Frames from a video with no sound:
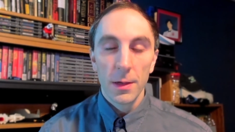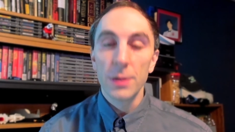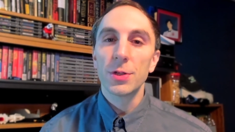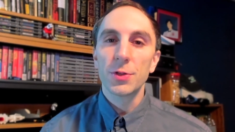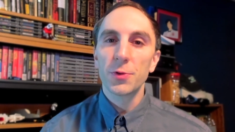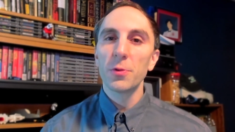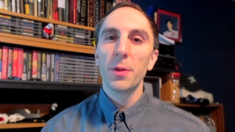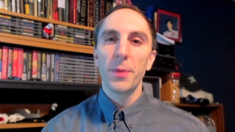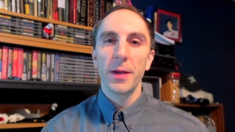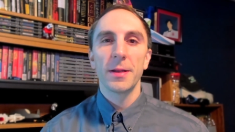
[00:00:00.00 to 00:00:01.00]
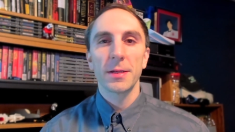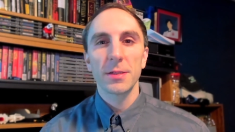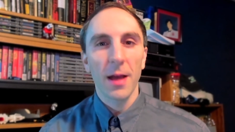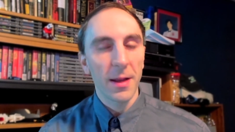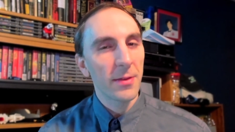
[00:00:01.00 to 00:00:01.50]
It should truly be an
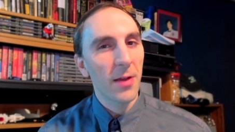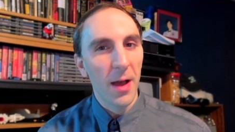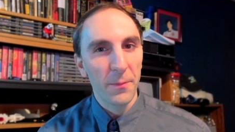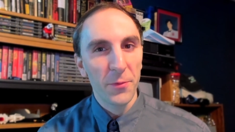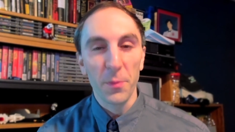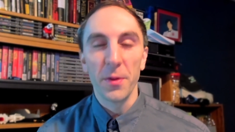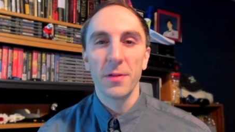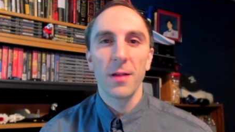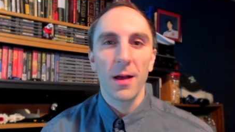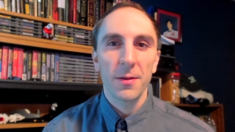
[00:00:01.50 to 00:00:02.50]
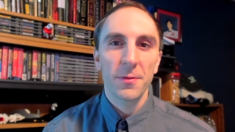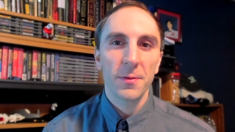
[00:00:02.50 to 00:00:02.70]
exciting time to be alive.